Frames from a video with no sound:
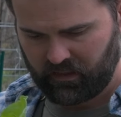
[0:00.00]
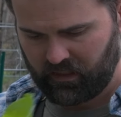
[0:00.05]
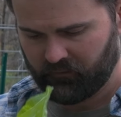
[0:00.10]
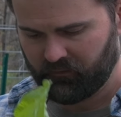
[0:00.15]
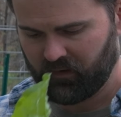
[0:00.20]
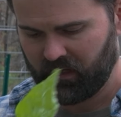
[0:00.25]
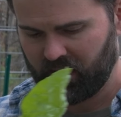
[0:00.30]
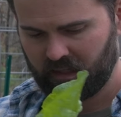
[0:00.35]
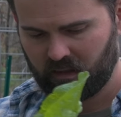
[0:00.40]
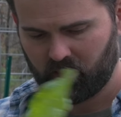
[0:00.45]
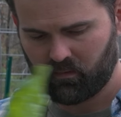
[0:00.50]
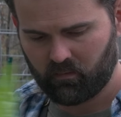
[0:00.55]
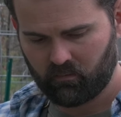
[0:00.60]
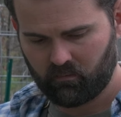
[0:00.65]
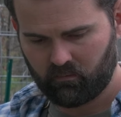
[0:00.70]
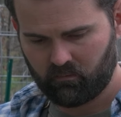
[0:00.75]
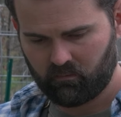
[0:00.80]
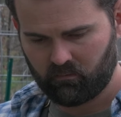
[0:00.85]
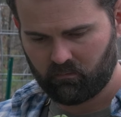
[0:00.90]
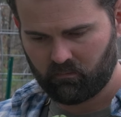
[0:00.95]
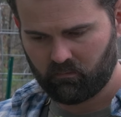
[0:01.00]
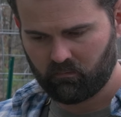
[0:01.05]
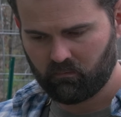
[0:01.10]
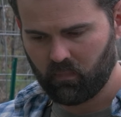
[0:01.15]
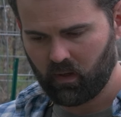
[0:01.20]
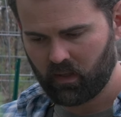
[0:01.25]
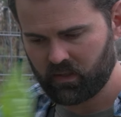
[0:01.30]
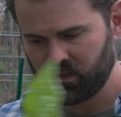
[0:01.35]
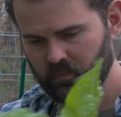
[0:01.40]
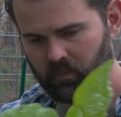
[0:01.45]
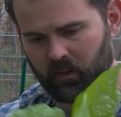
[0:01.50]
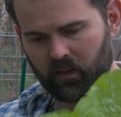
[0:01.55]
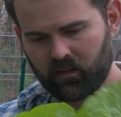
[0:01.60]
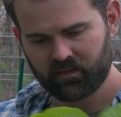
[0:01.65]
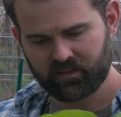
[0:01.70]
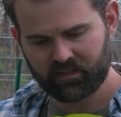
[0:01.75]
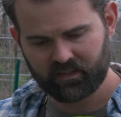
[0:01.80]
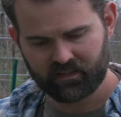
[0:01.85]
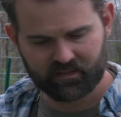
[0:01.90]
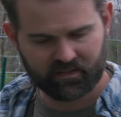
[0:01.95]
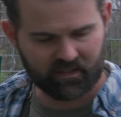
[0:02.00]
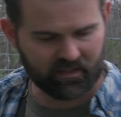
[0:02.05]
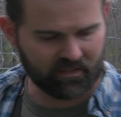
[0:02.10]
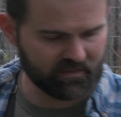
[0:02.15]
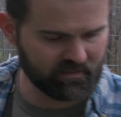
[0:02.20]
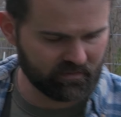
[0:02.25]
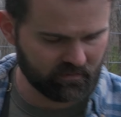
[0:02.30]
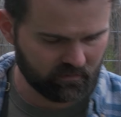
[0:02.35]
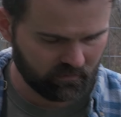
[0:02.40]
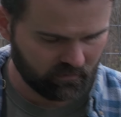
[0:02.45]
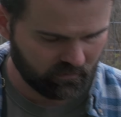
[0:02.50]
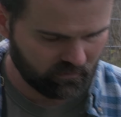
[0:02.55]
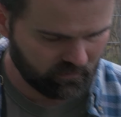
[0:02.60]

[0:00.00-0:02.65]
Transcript: I've had much better success